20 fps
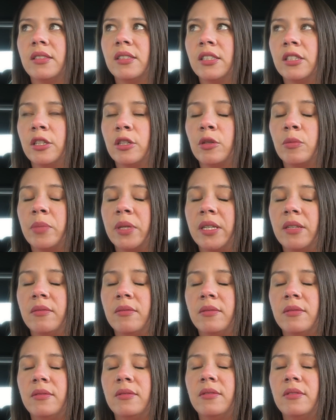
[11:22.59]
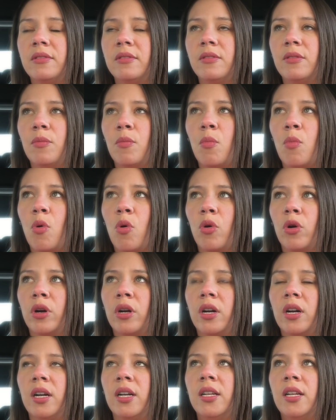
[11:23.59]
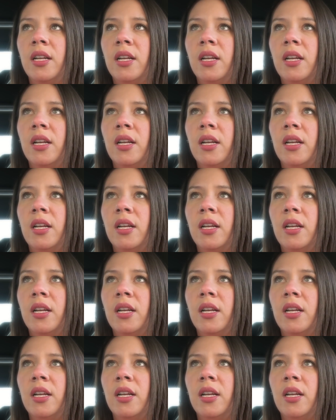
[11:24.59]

a little bit more